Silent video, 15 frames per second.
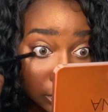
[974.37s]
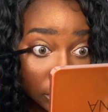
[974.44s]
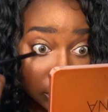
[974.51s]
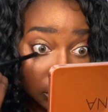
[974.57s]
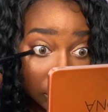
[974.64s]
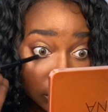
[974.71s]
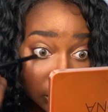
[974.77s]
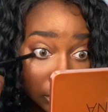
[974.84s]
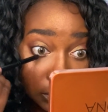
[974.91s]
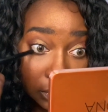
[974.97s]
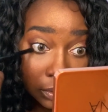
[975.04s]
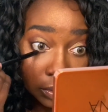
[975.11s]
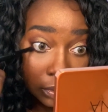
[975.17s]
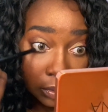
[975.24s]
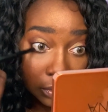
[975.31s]
shade in the
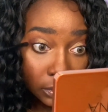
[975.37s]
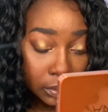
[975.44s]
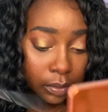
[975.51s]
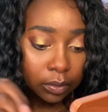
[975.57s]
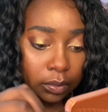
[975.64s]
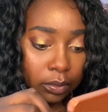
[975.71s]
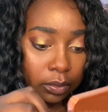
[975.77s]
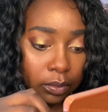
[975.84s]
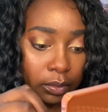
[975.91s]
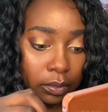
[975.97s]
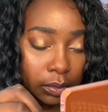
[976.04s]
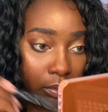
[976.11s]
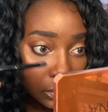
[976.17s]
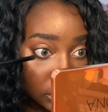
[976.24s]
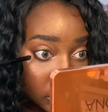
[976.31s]
palette, and I'm putting
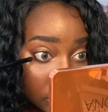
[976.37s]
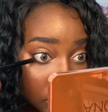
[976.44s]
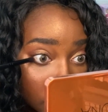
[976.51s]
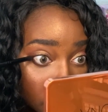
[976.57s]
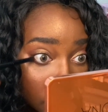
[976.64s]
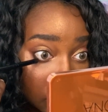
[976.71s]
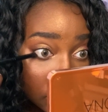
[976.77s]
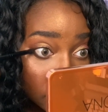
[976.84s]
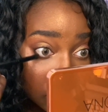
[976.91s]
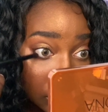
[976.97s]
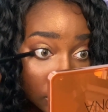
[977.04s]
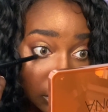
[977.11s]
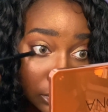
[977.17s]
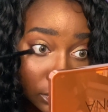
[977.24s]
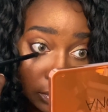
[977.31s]
that all along my
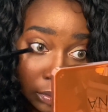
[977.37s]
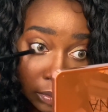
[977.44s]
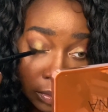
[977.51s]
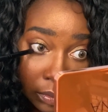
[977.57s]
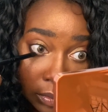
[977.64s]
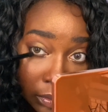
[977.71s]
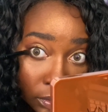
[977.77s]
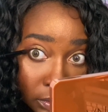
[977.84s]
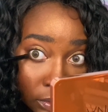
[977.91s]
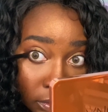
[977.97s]
lash line to kind of